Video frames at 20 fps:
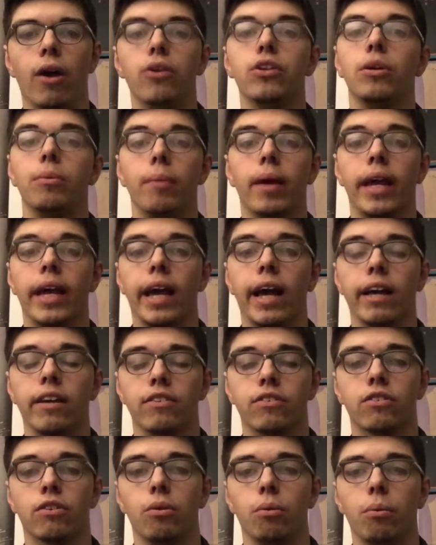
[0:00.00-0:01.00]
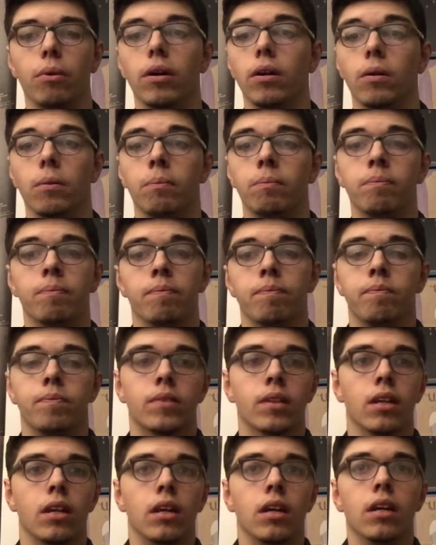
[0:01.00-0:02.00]
may ask? Well,
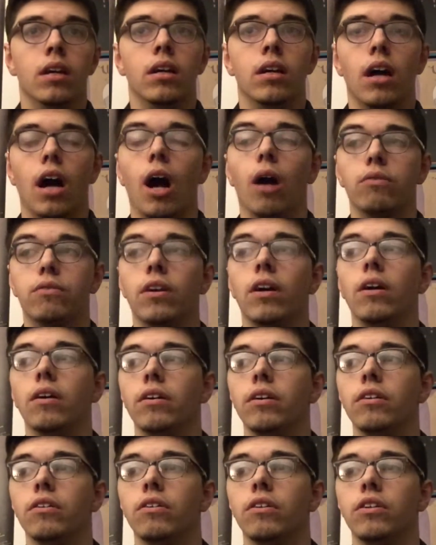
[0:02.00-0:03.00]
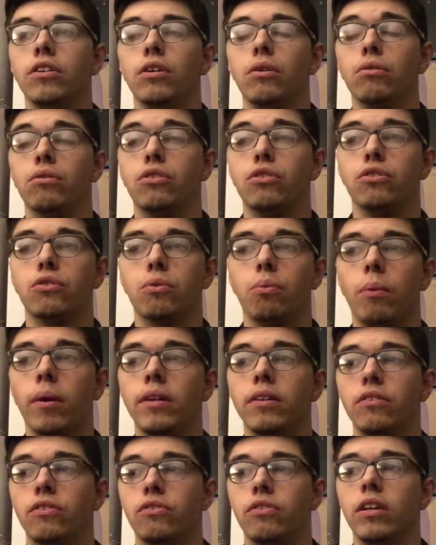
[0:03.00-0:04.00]
I'll tell you, and you'll just wait
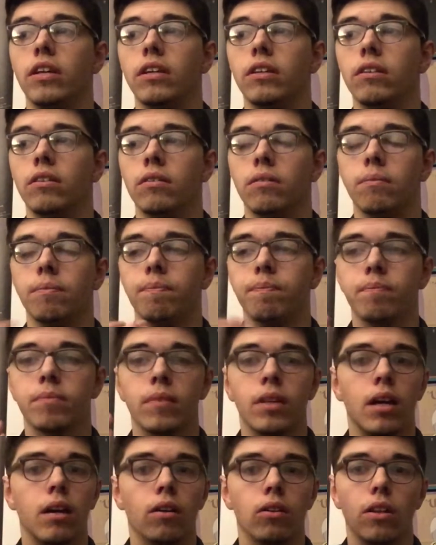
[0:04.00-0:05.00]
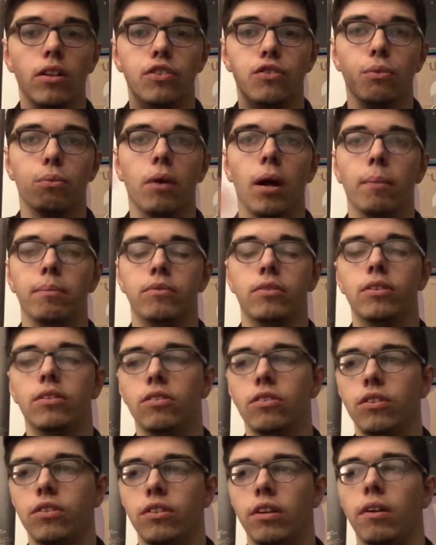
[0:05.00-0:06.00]
and see and listen to what I'm
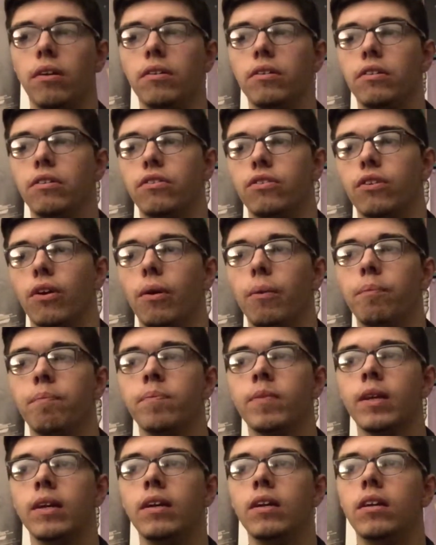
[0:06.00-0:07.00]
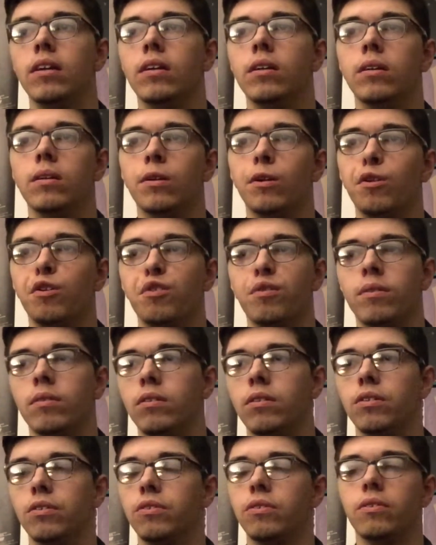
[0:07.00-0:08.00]
telling you, so
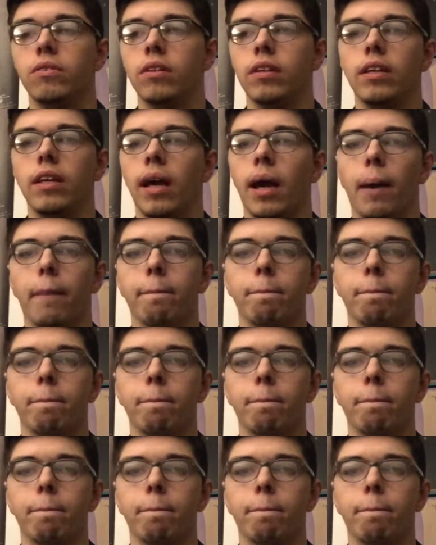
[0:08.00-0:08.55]
just, yeah.